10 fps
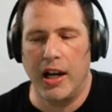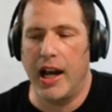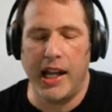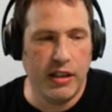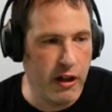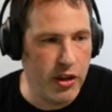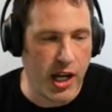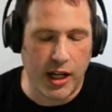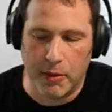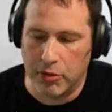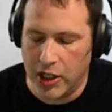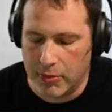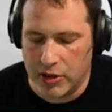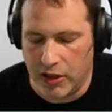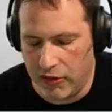I love that I could bring
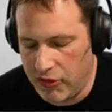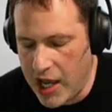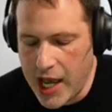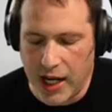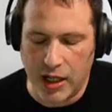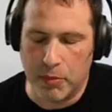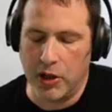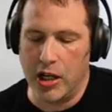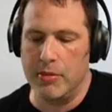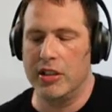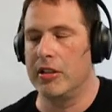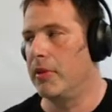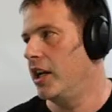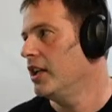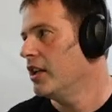him to the vet. I could bring him into
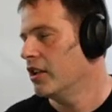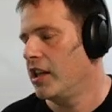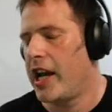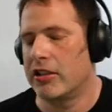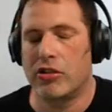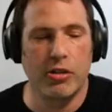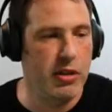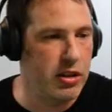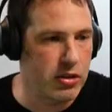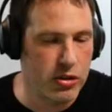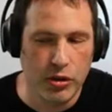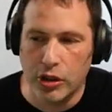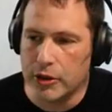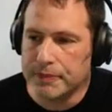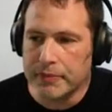my classroom at the
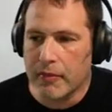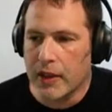school.